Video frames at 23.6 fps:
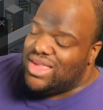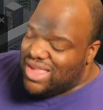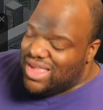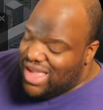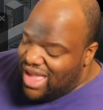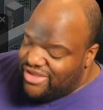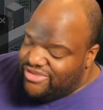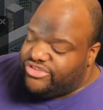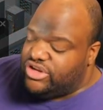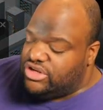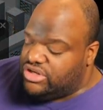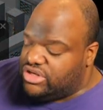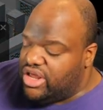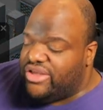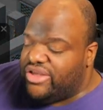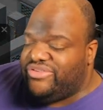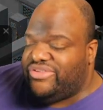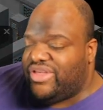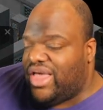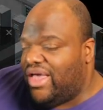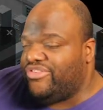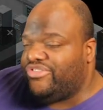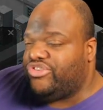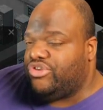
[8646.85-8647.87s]
Yes, it does
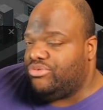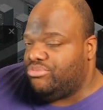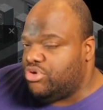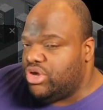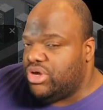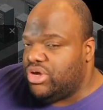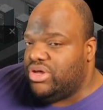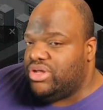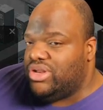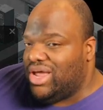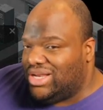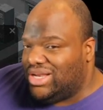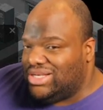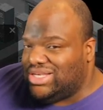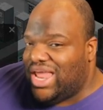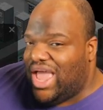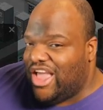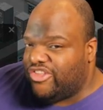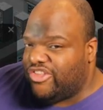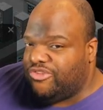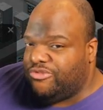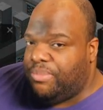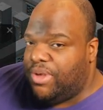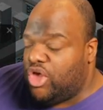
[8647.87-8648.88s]
have some good
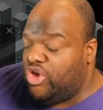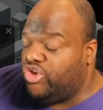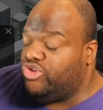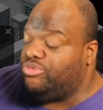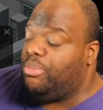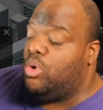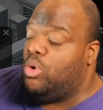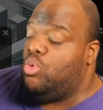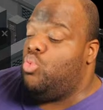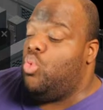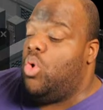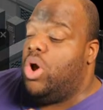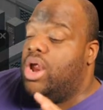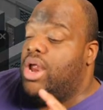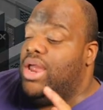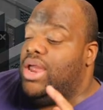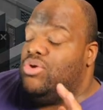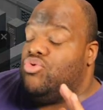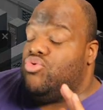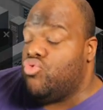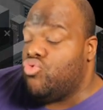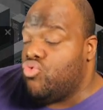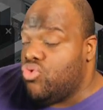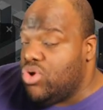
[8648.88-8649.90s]
attack spells, but where
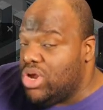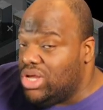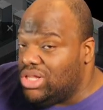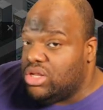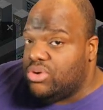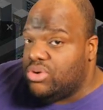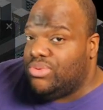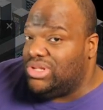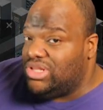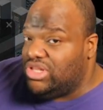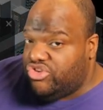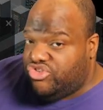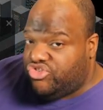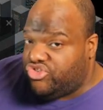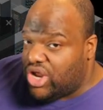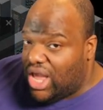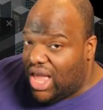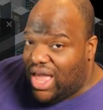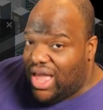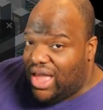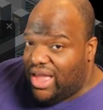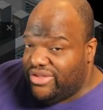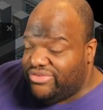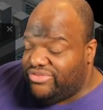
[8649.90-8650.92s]
it really, really
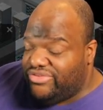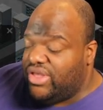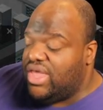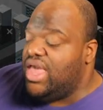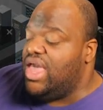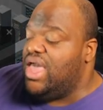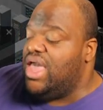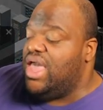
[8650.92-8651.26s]
shines